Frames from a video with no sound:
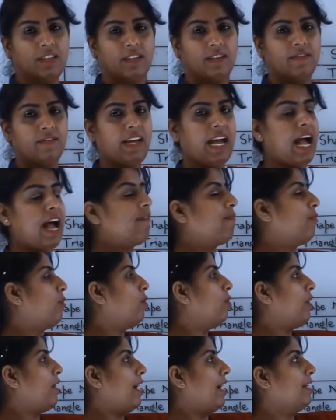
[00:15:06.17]
We have to
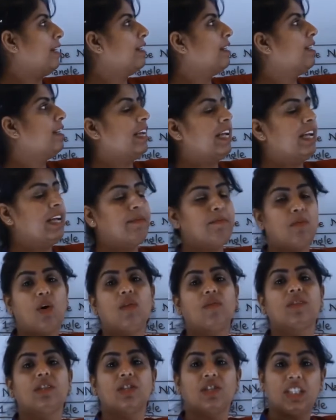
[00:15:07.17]
write the name
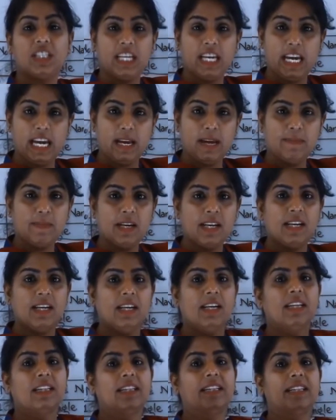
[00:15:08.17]
of the shape
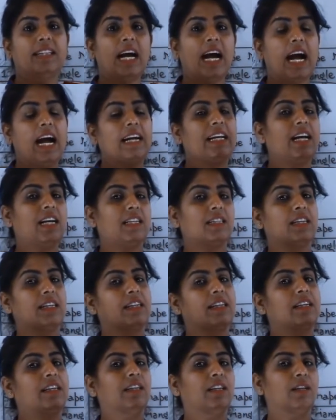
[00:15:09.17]
that has
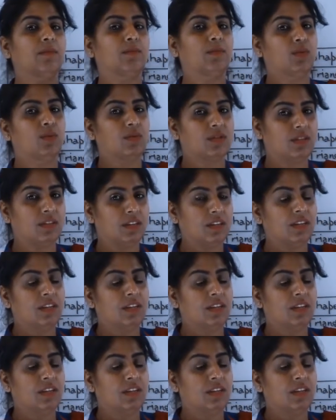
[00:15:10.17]
occurred the most.